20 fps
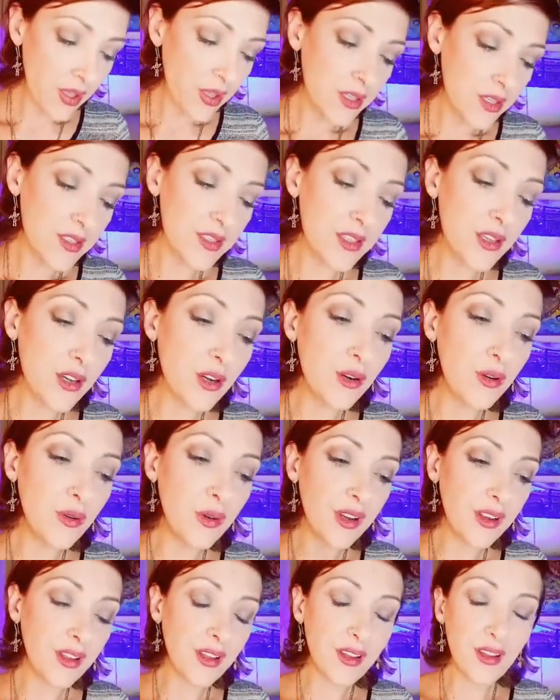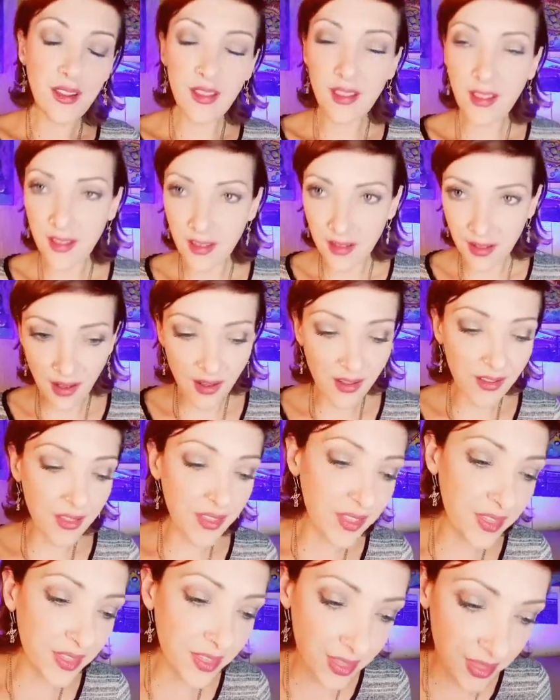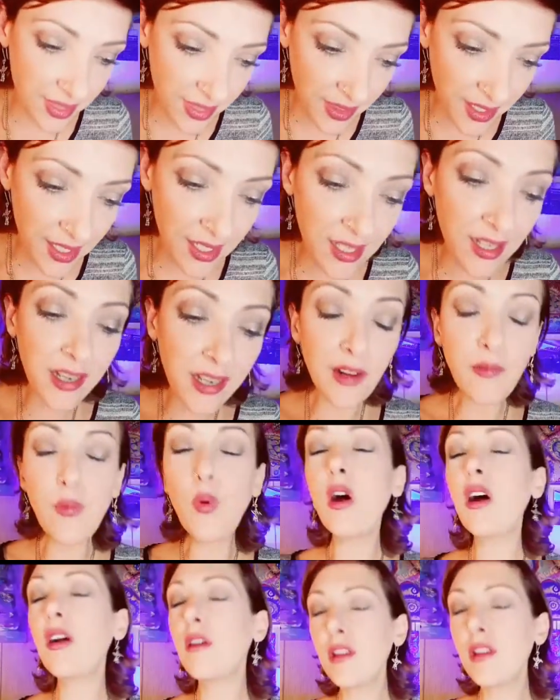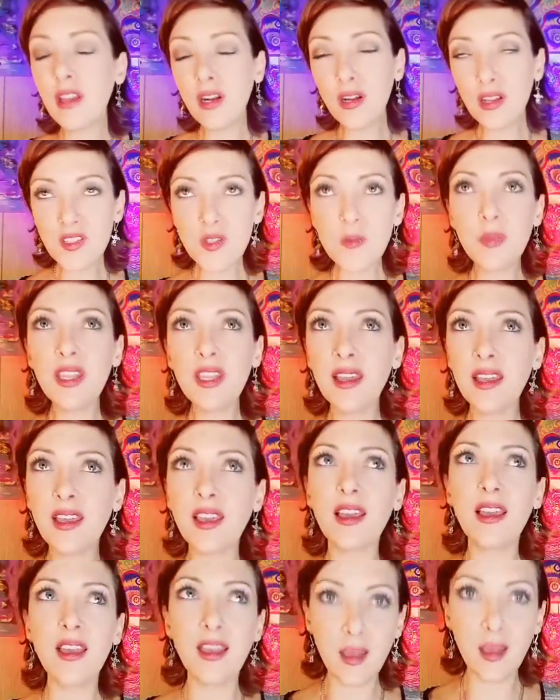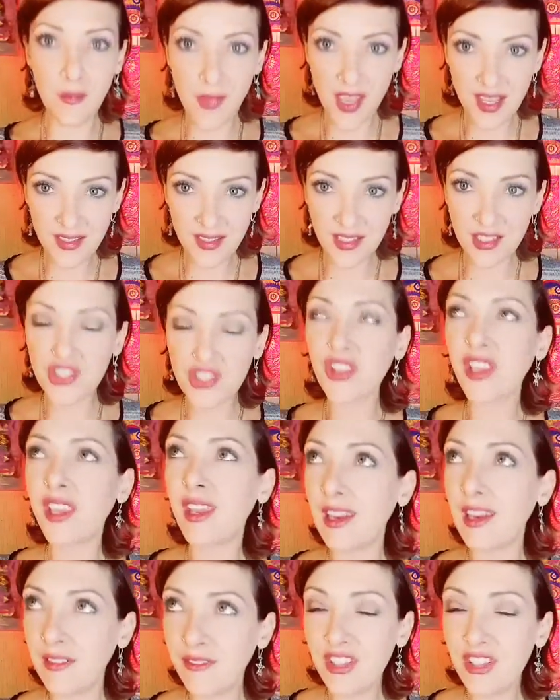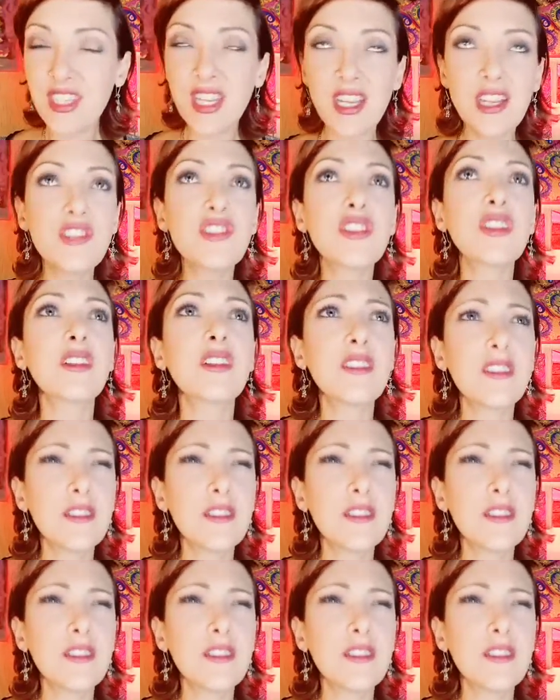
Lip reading: So the Knight of Water could also be like a message, like an invitation,